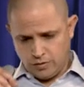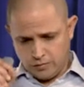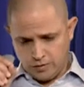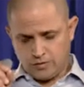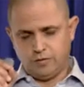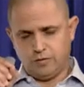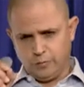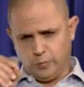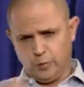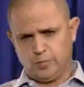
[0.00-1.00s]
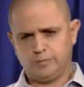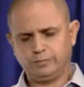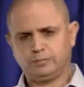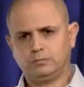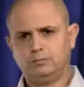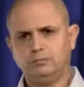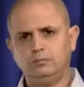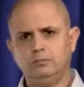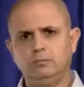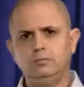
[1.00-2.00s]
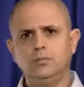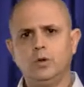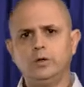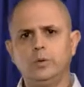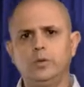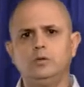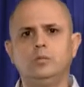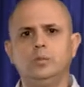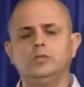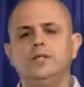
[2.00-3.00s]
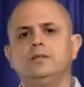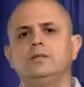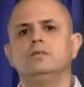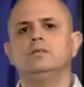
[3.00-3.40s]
consistency groups are going to be protected.